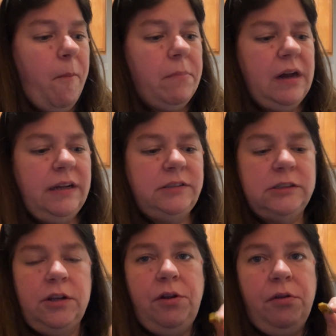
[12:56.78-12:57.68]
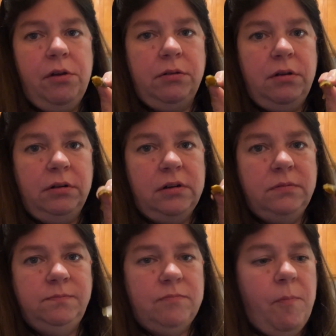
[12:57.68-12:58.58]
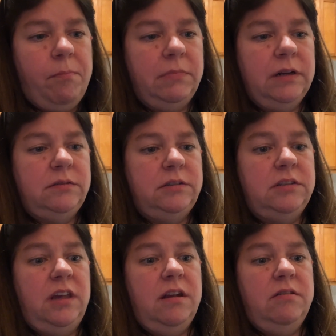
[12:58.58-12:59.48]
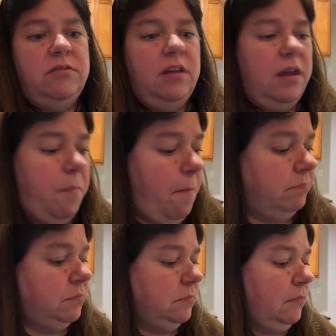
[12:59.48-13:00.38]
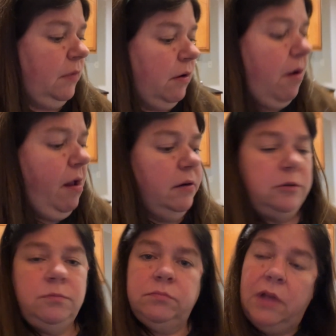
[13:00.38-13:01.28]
I guess it could have cooked longer because the skin is like... I don't know.